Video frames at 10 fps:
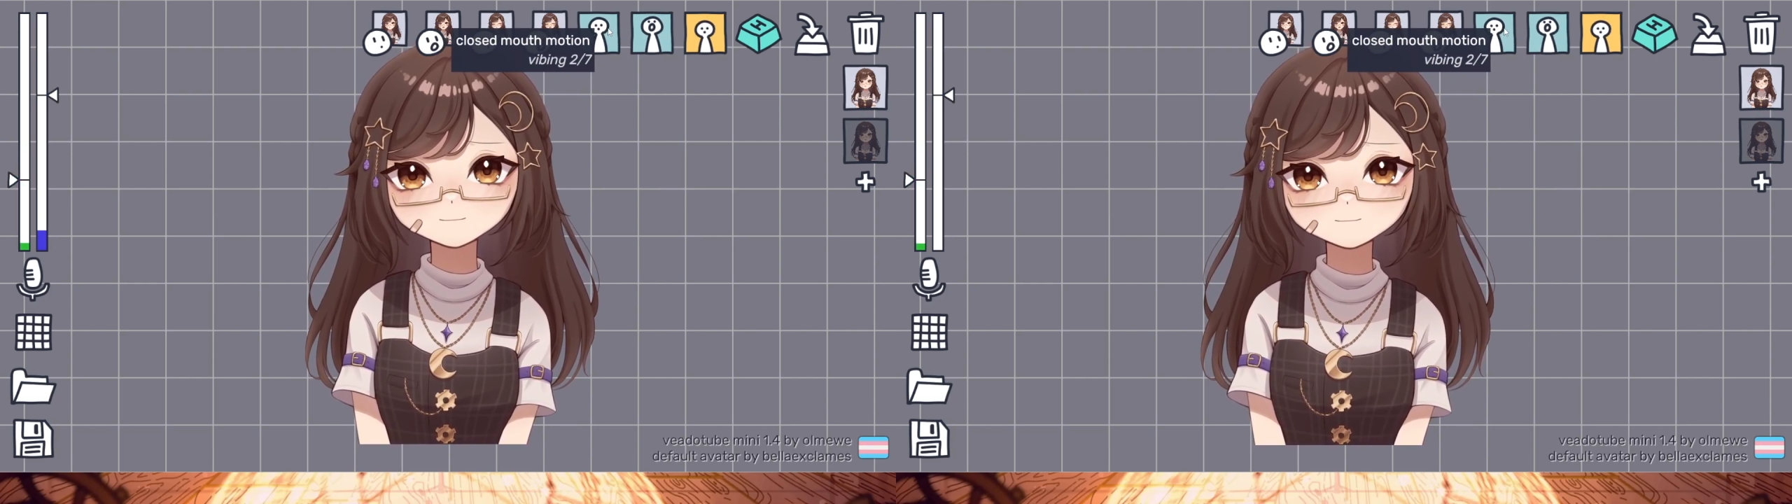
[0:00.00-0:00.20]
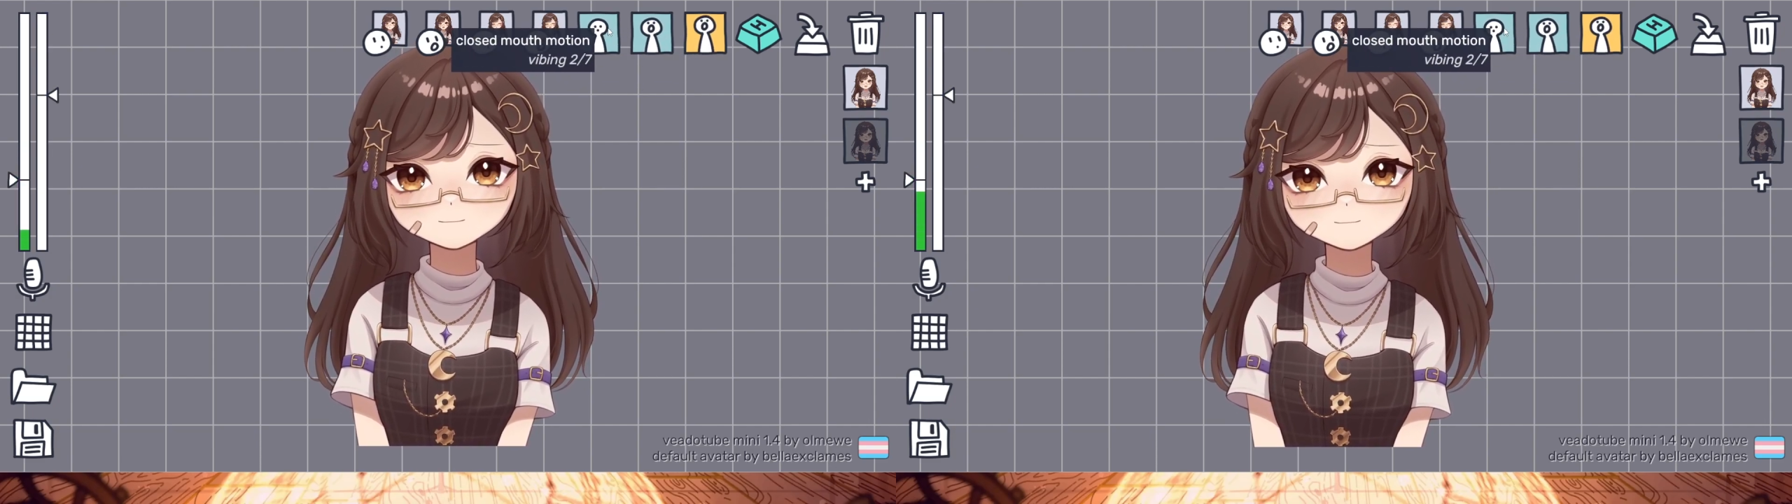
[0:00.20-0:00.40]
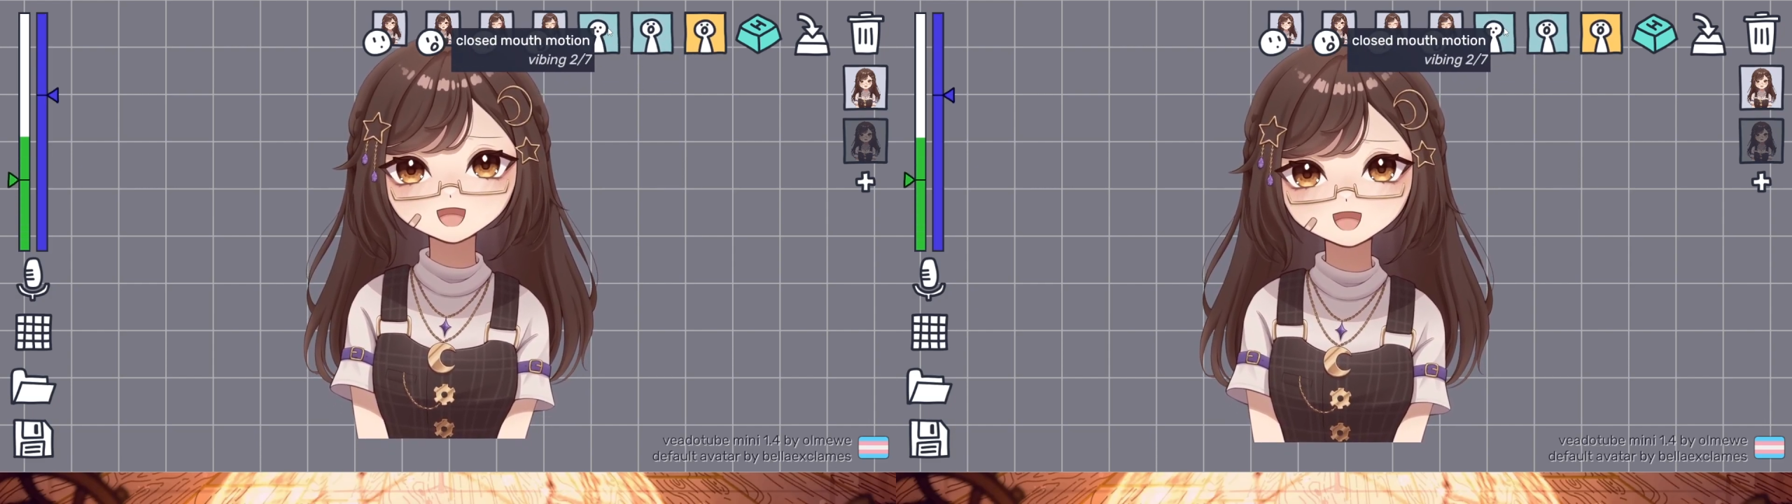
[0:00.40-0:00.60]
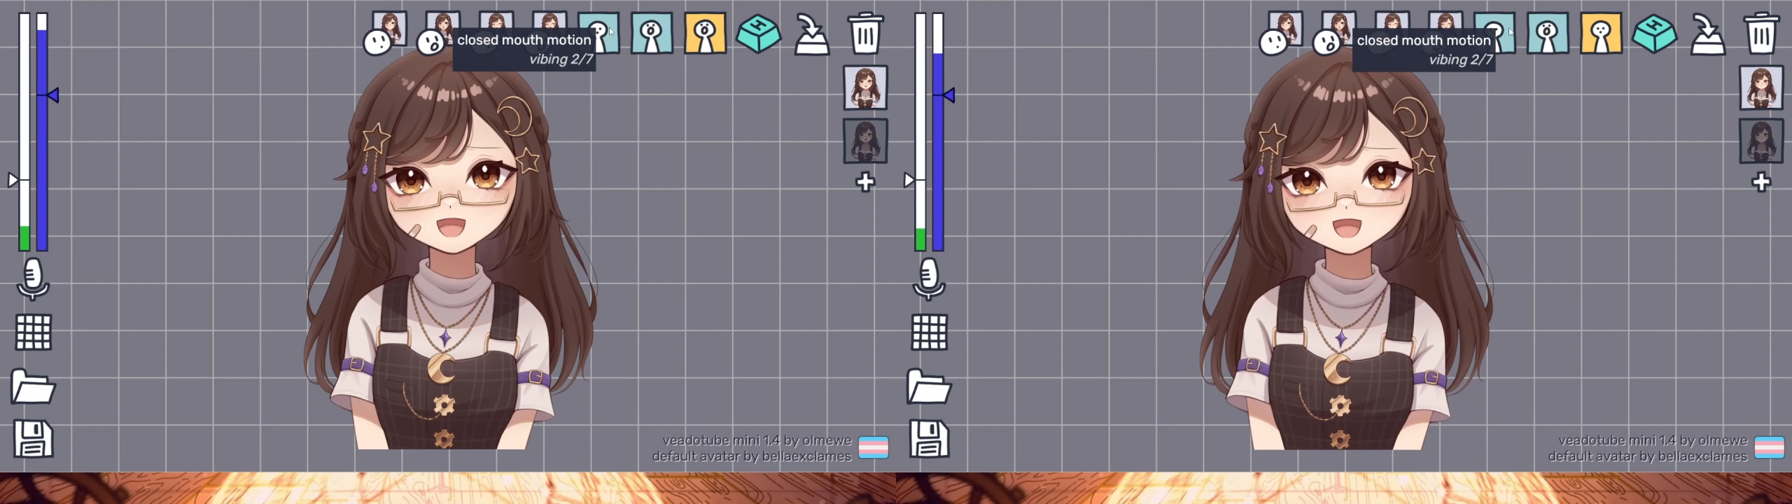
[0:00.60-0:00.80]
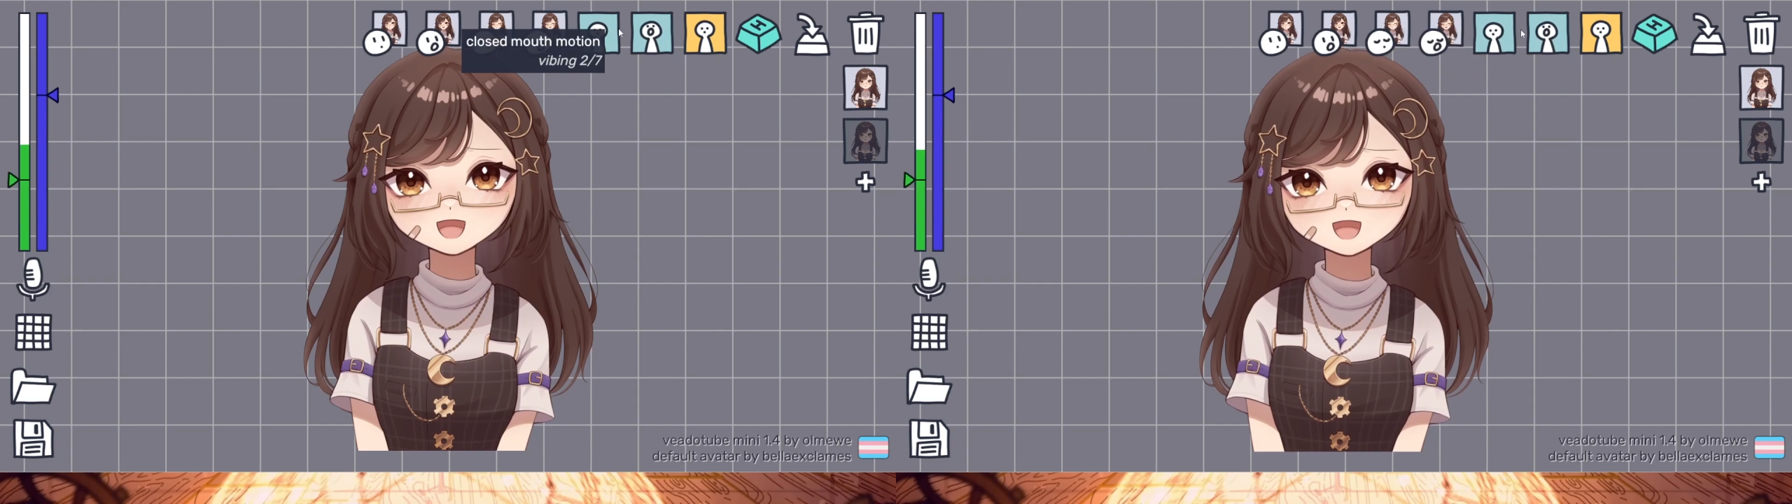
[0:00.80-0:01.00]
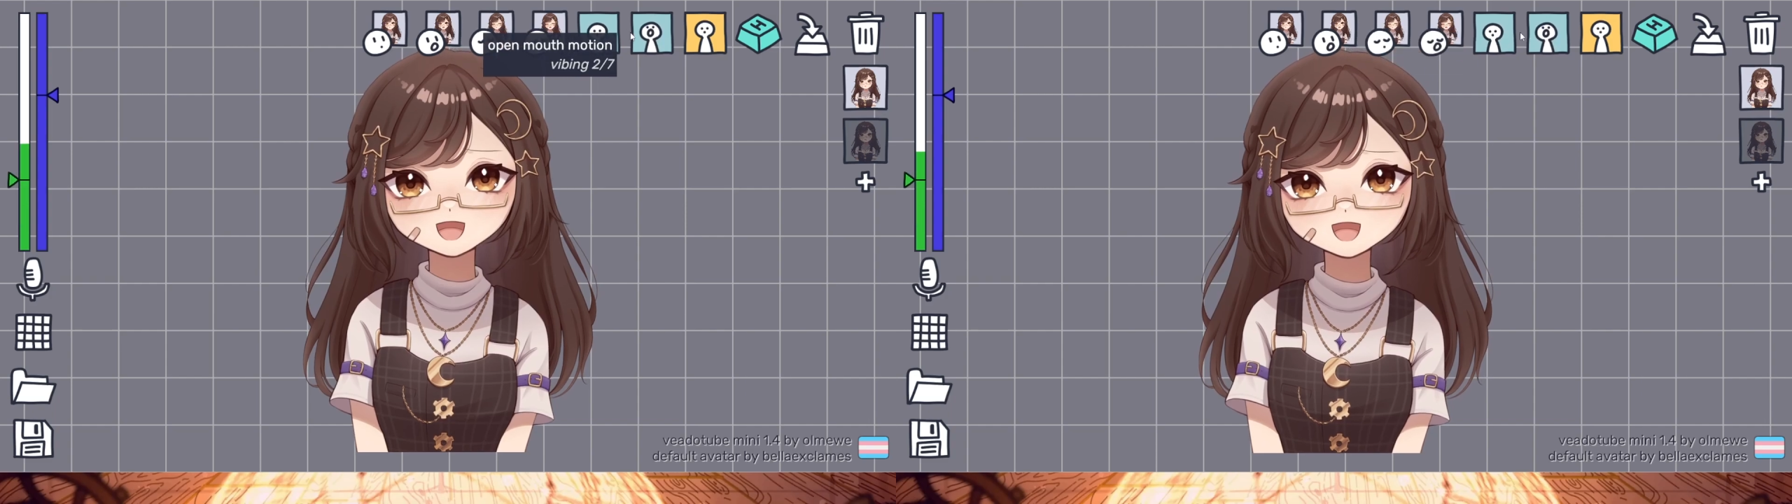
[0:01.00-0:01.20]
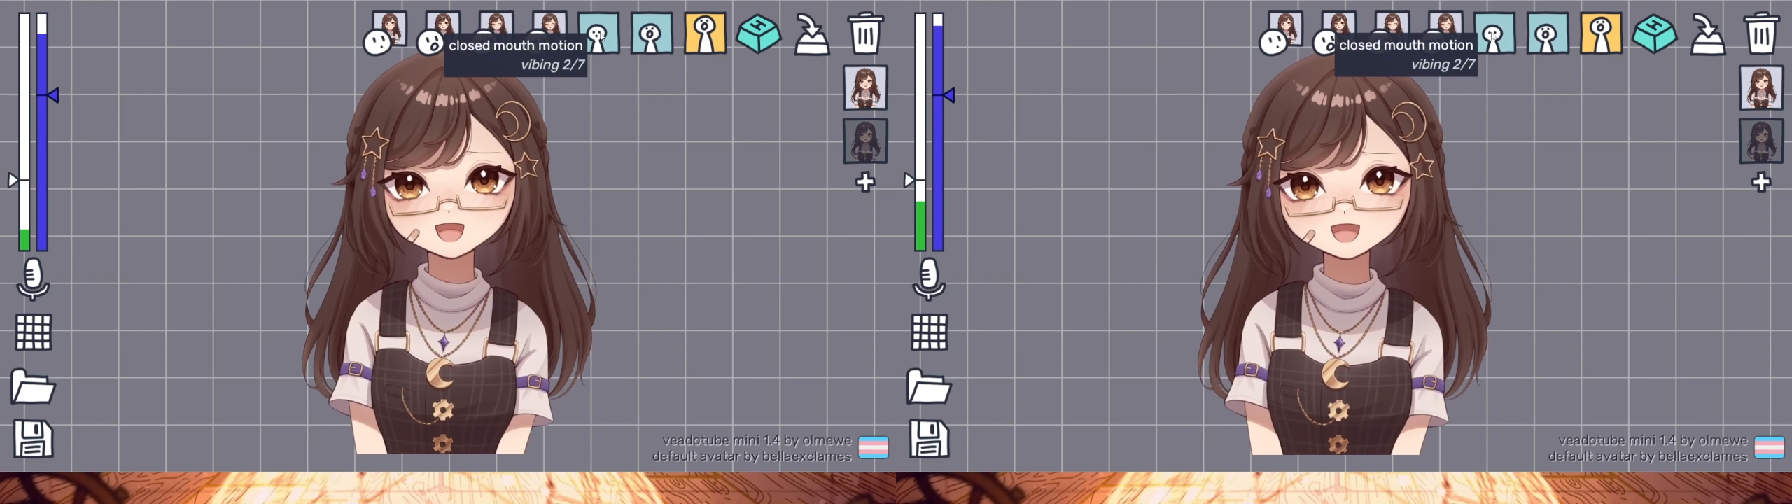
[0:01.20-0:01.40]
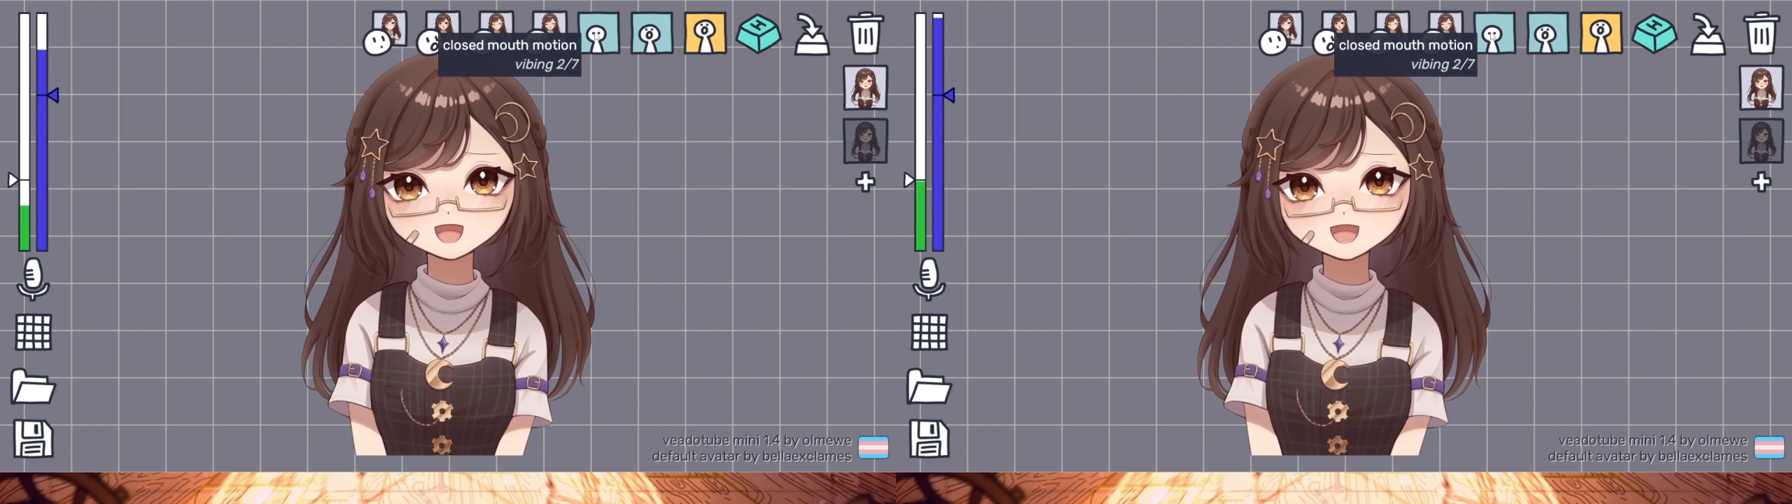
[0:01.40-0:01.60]
make me move
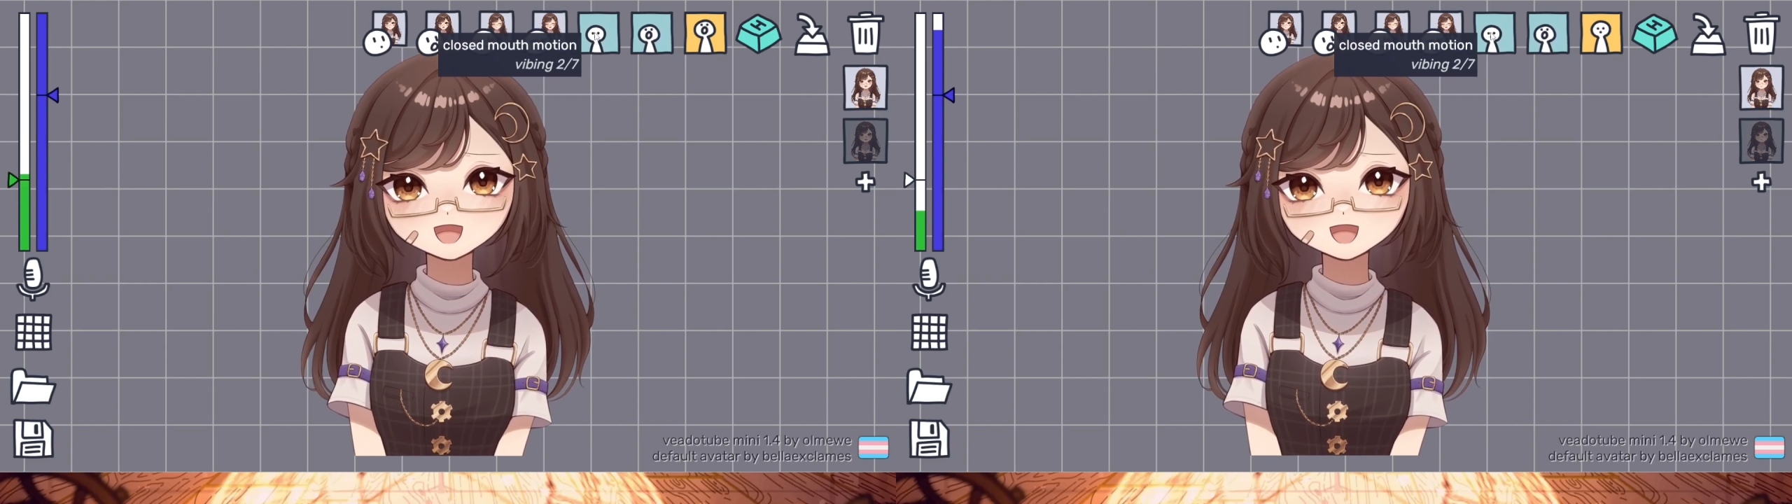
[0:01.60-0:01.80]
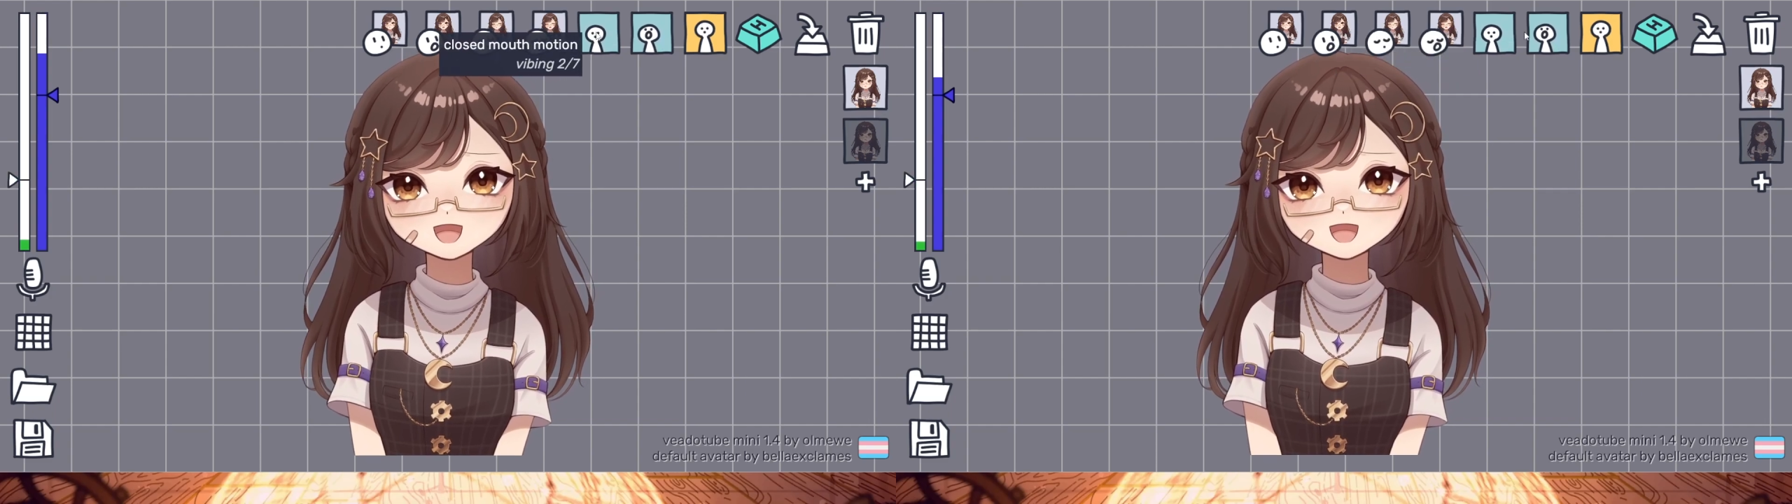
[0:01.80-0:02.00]
differently.